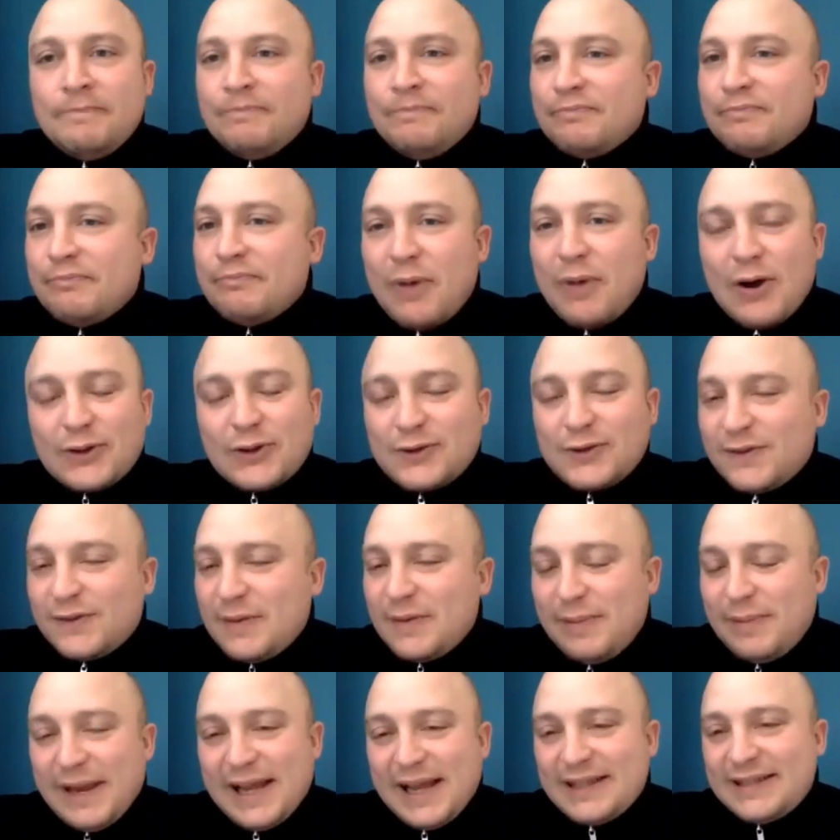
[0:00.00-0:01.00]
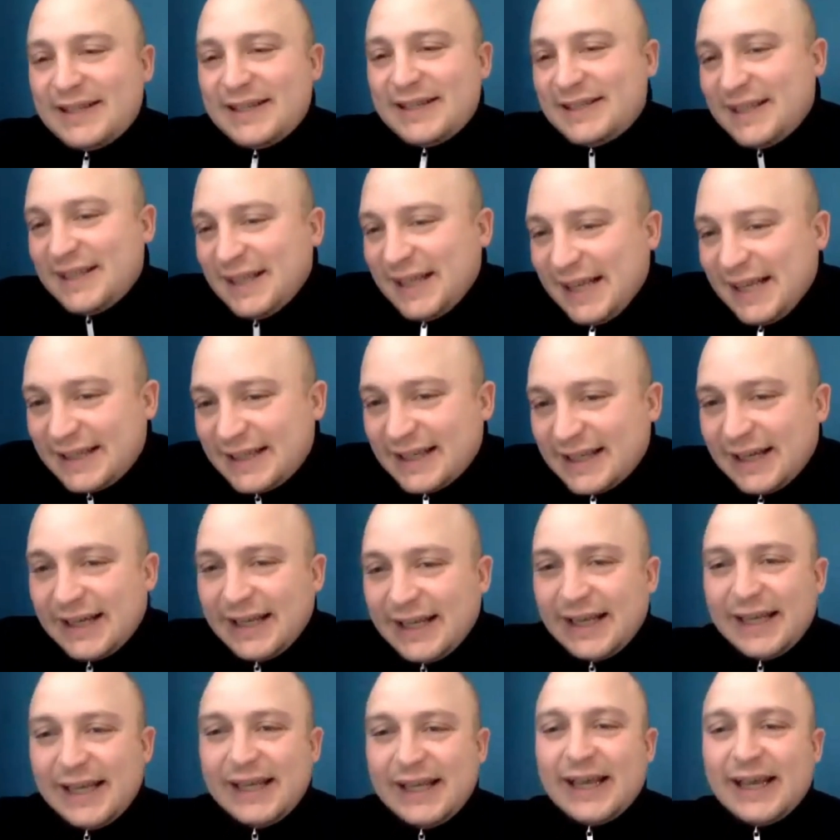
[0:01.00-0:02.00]
Most of the places in
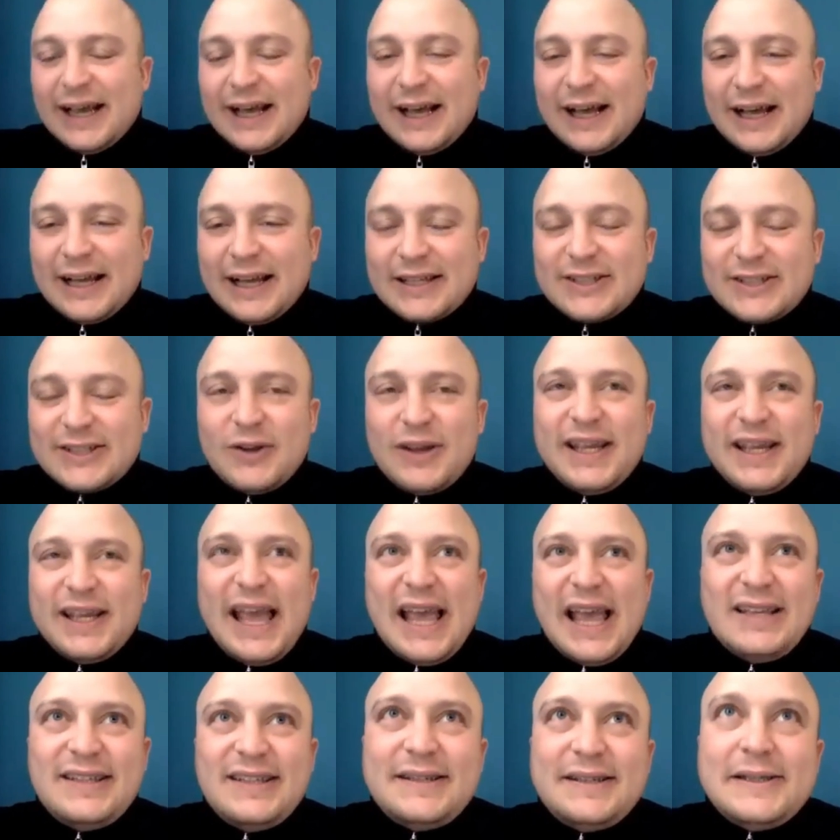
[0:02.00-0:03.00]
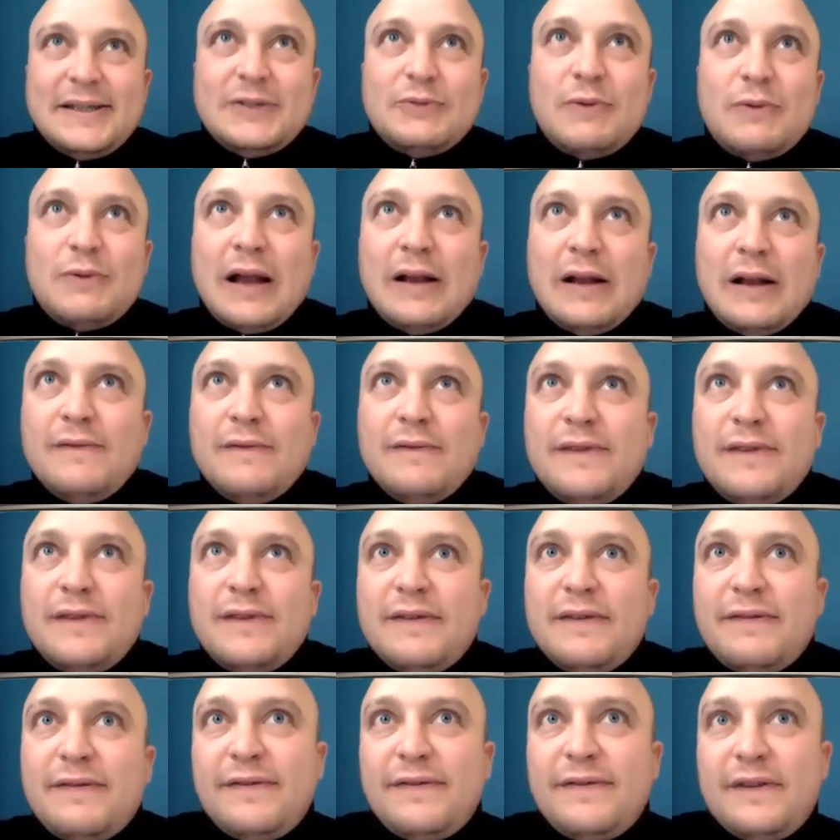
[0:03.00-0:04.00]
Italy. Uh, so I guess it's one of the
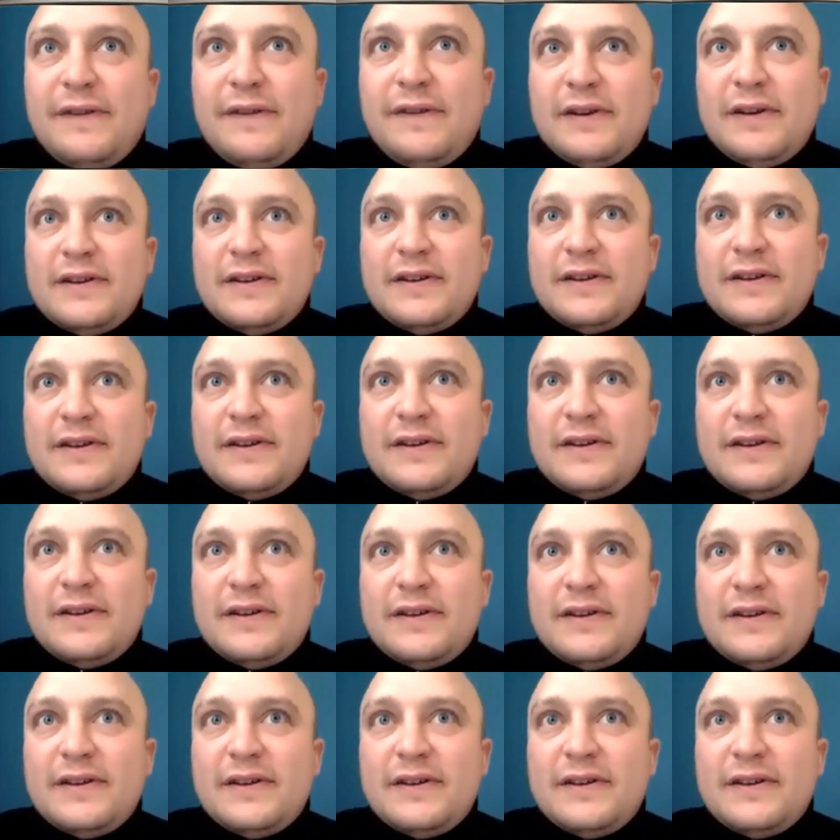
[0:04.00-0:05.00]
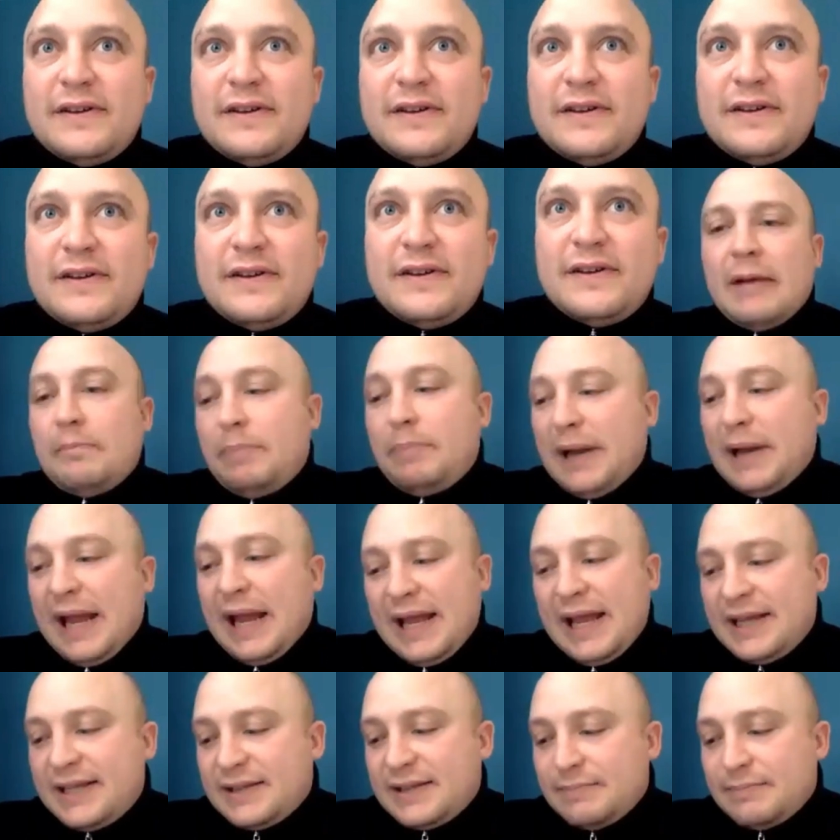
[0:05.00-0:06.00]
first uh,
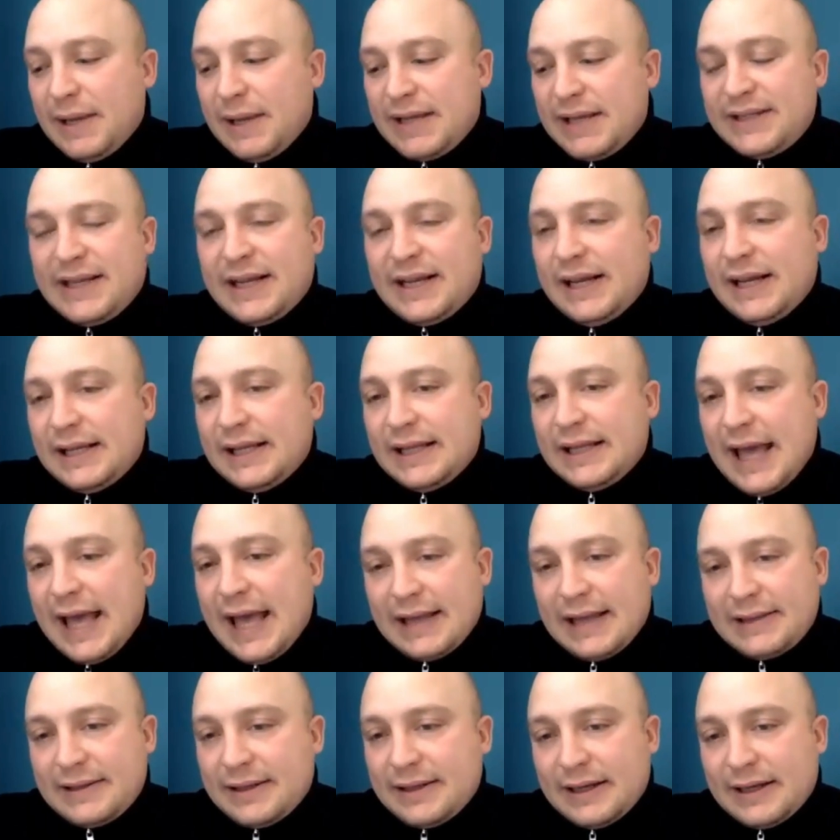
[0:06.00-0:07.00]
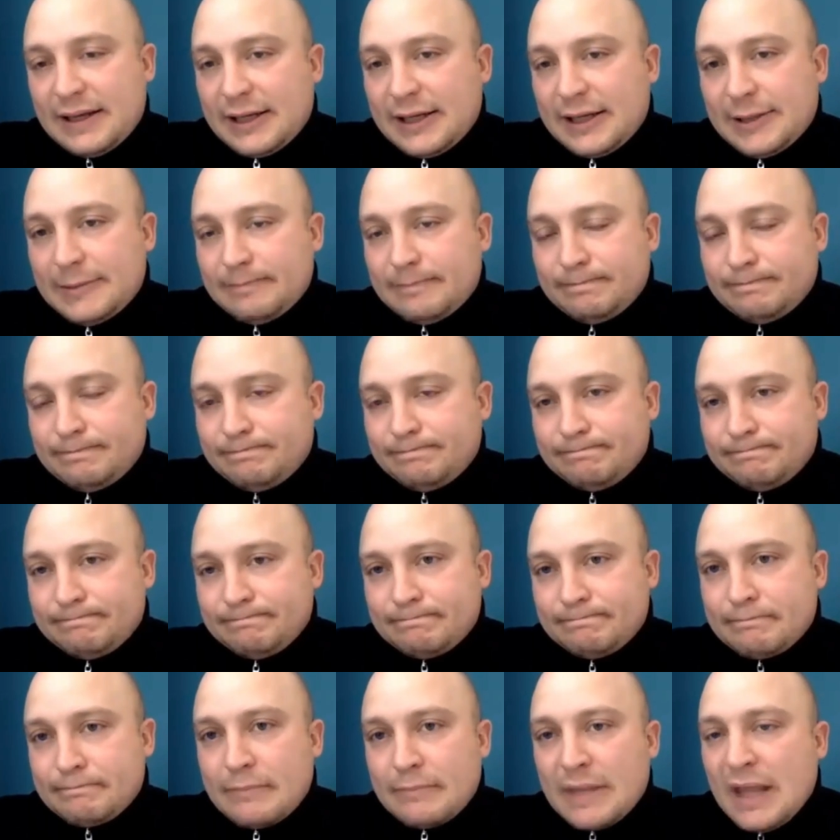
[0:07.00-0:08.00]
place, basically, that
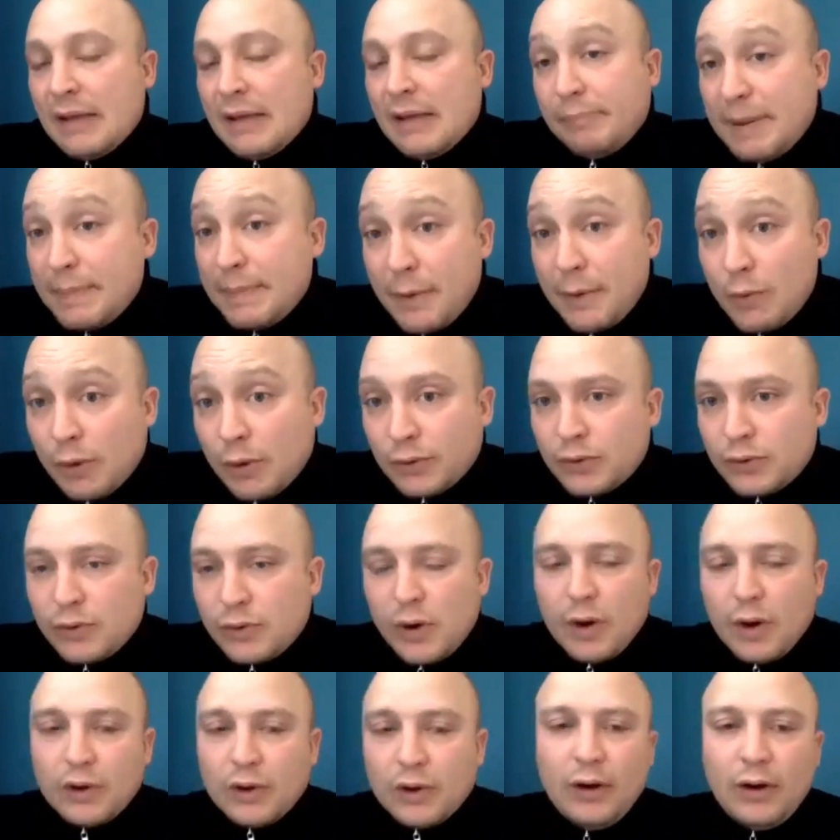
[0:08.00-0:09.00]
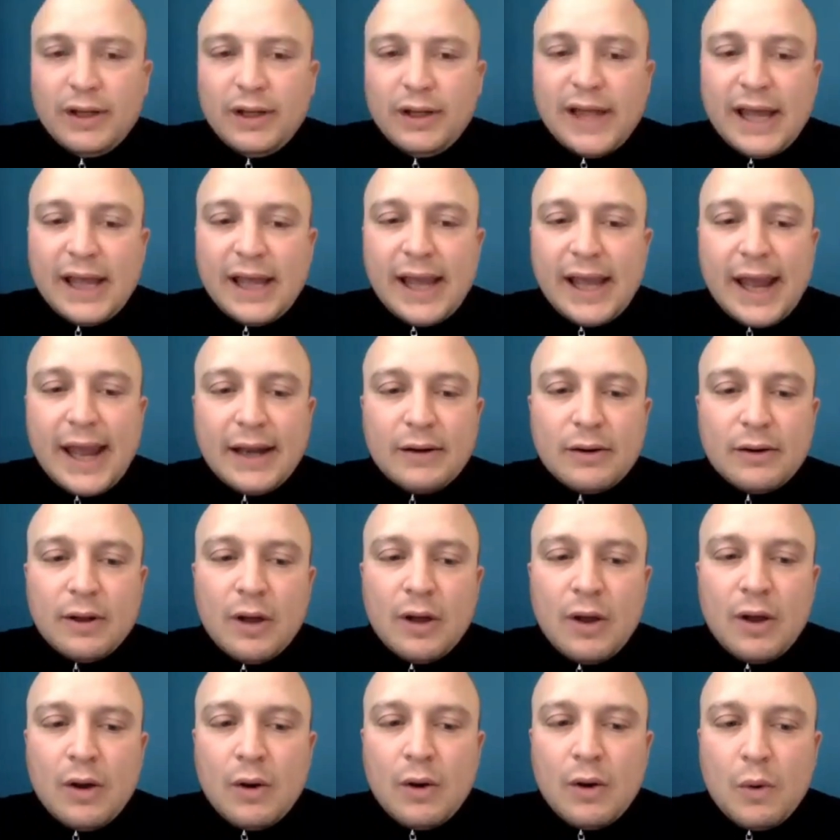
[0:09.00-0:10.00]
um, people want to go on holiday. And
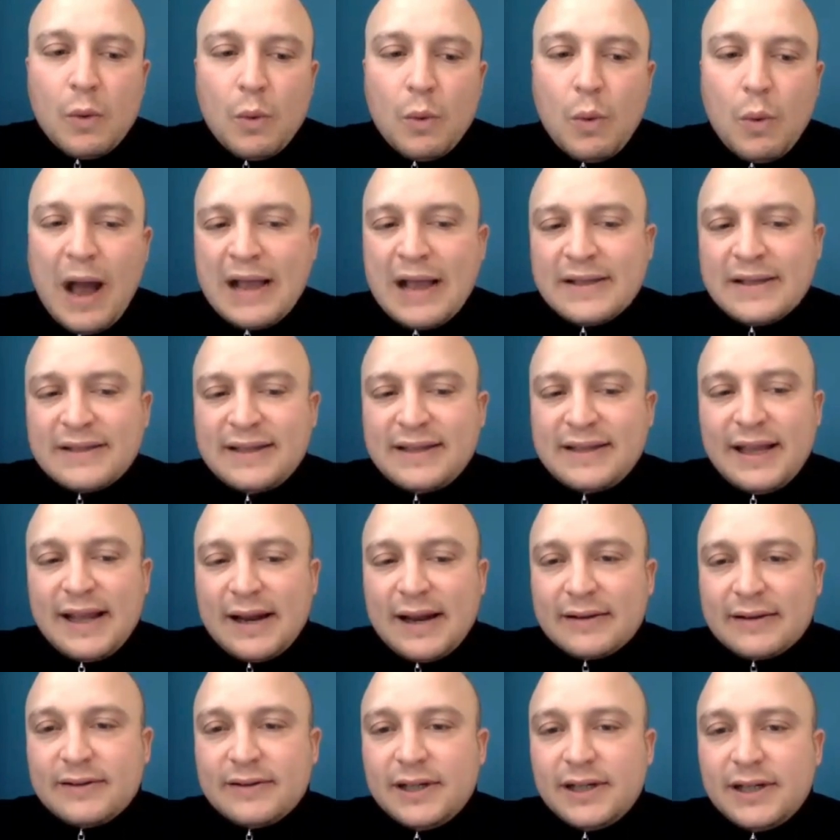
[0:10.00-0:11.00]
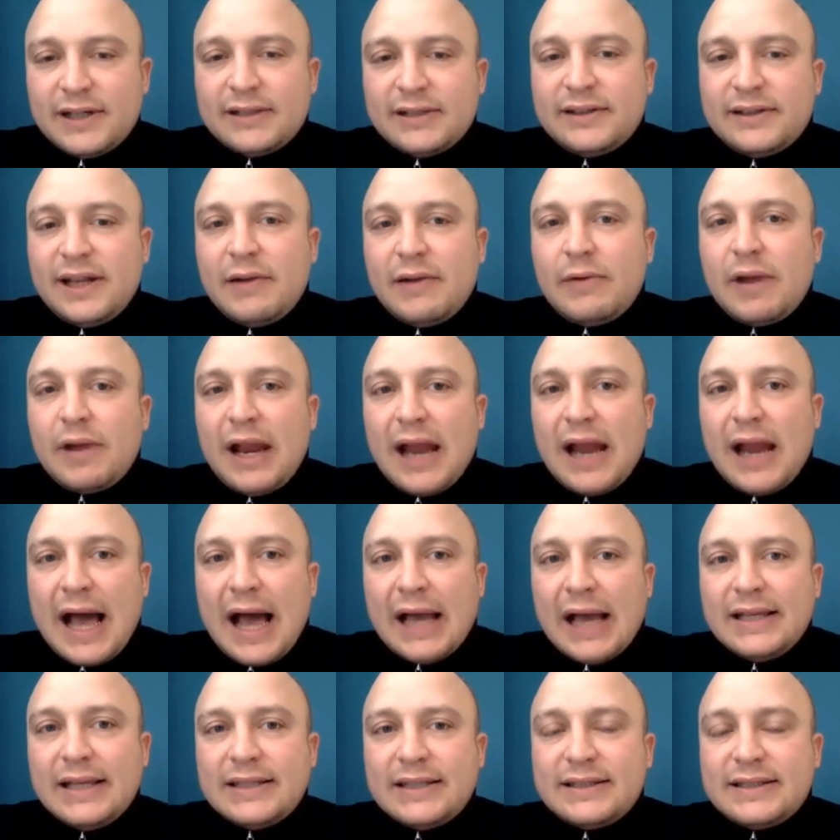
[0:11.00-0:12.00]
once they are there, they
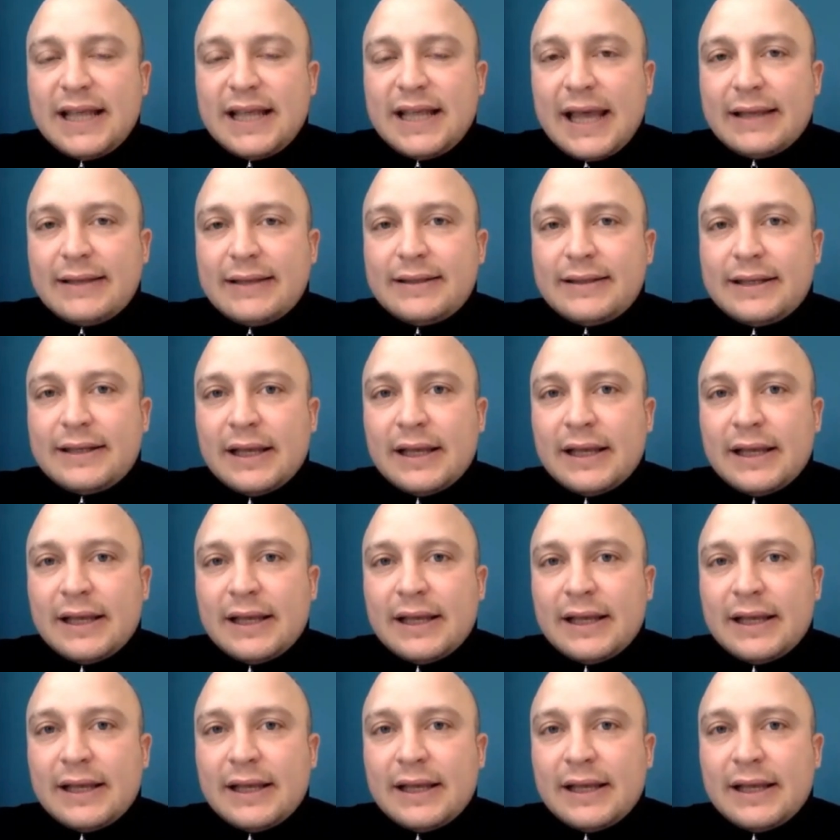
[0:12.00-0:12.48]
realize that